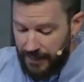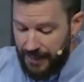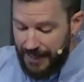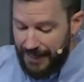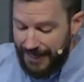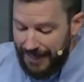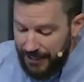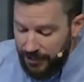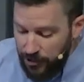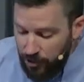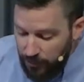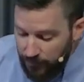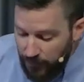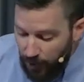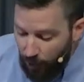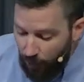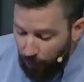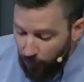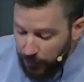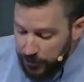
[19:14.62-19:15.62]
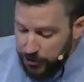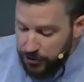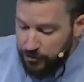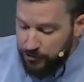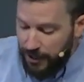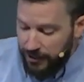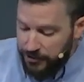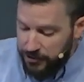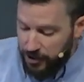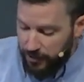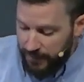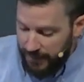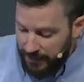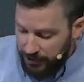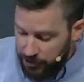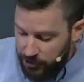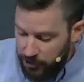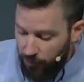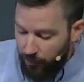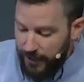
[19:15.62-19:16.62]
in whom the whole structure being
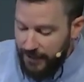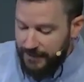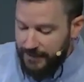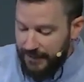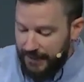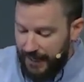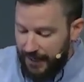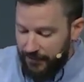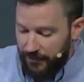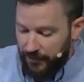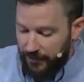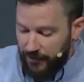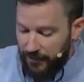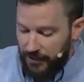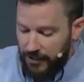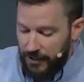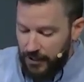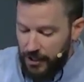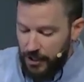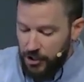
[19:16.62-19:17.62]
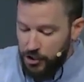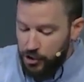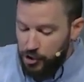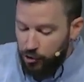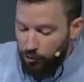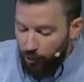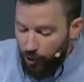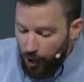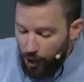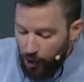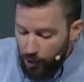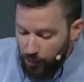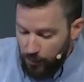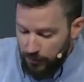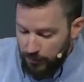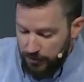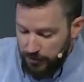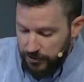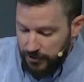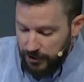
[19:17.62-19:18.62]
joined together
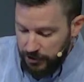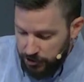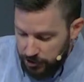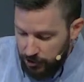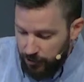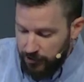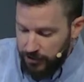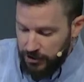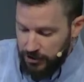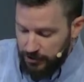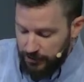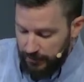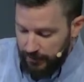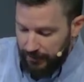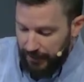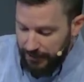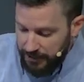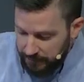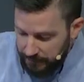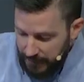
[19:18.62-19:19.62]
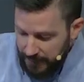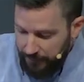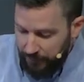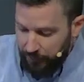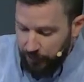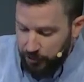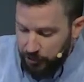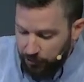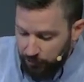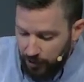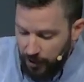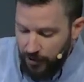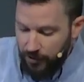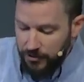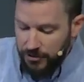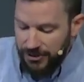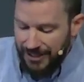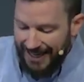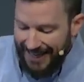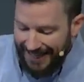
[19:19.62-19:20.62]
grows, the church, God's people,
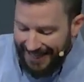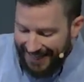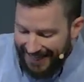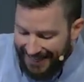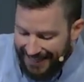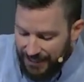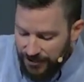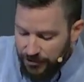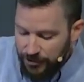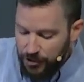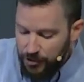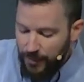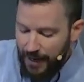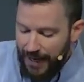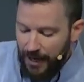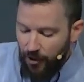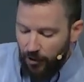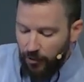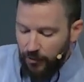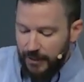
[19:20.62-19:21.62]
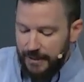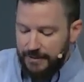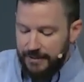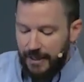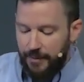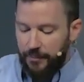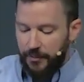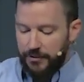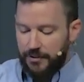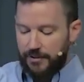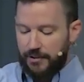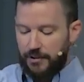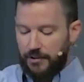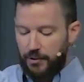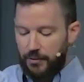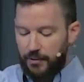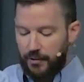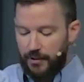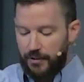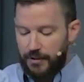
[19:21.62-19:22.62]
grows into a holy temple to the
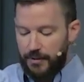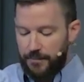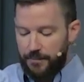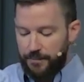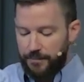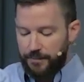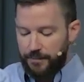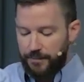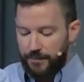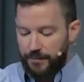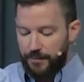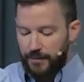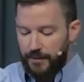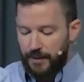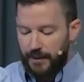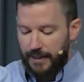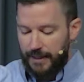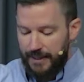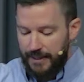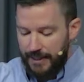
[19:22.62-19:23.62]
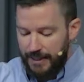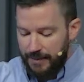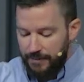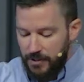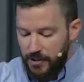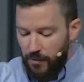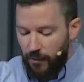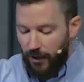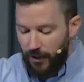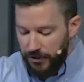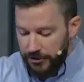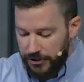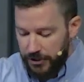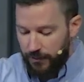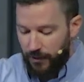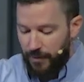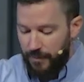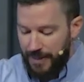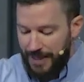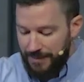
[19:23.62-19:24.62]
Lord. In him you also
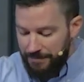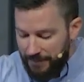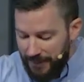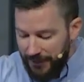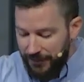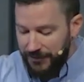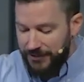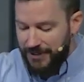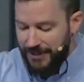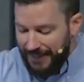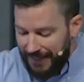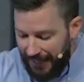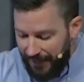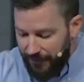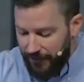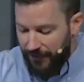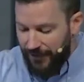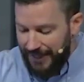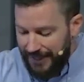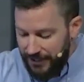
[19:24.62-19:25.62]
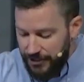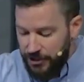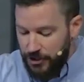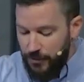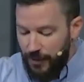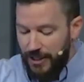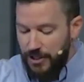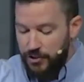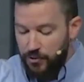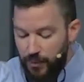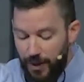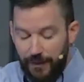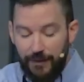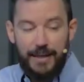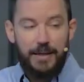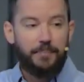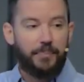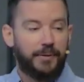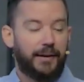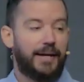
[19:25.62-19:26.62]
are being built together into a
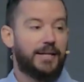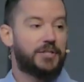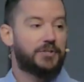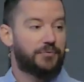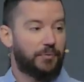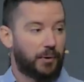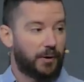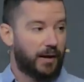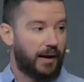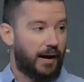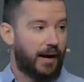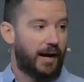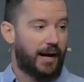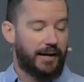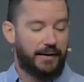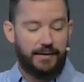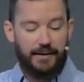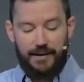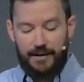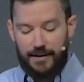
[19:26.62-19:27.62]
dwelling place for God